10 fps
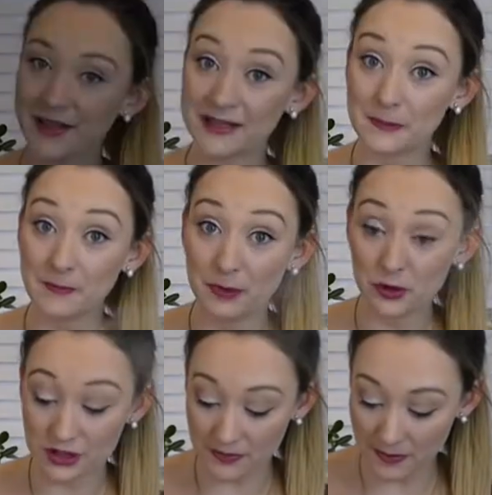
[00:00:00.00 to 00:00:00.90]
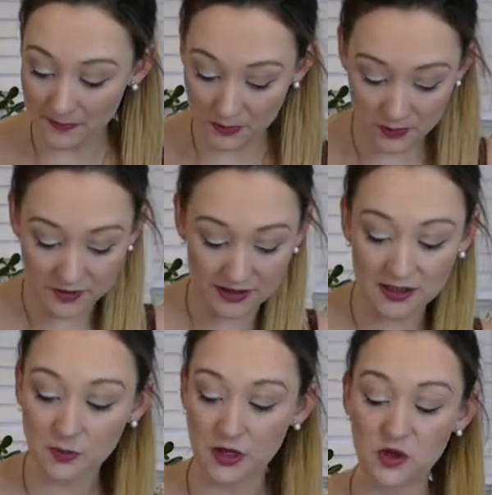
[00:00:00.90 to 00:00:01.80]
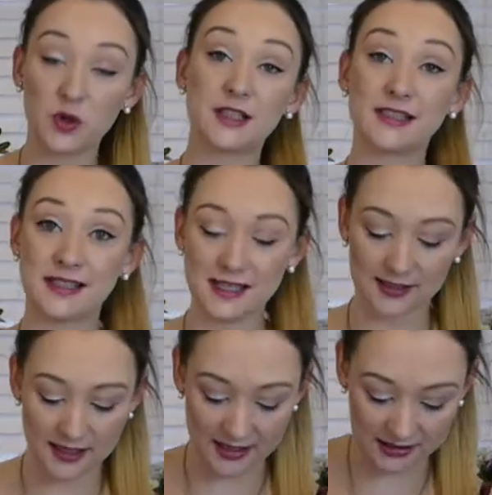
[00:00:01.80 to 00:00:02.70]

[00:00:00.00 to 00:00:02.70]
that's been brought to the bubble, this is when you want to season it.